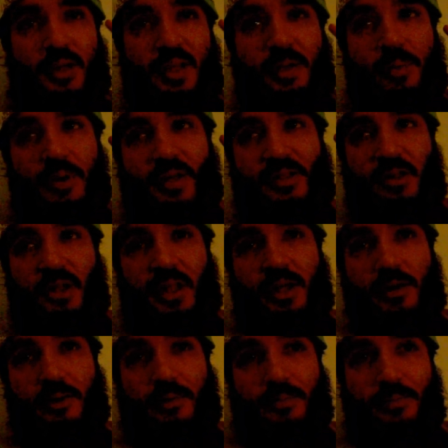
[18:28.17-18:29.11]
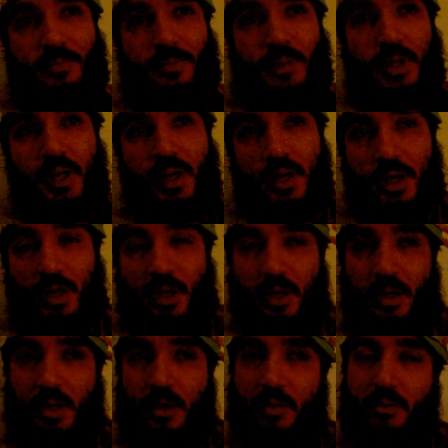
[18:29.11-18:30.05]
Keep it as a layer.
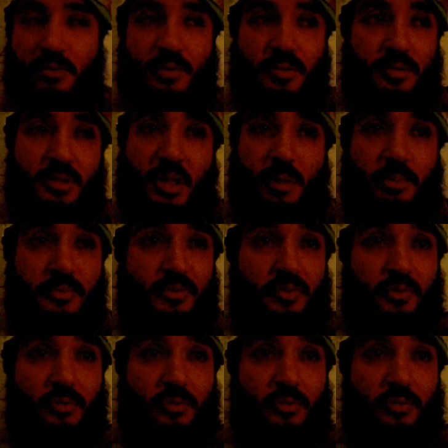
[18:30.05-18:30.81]
And on top of it,